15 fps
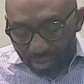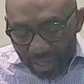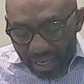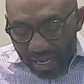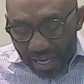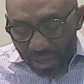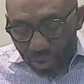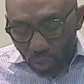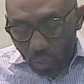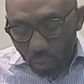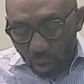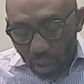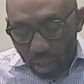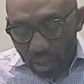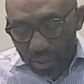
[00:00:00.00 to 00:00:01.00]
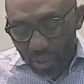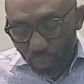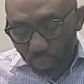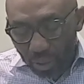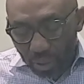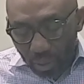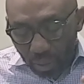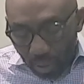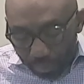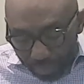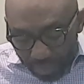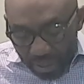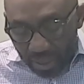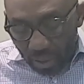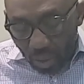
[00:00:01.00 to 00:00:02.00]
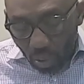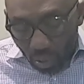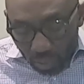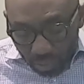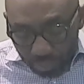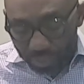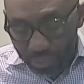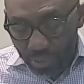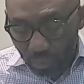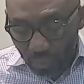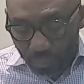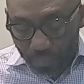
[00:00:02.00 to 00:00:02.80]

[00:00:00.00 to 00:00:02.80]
your heart will be also.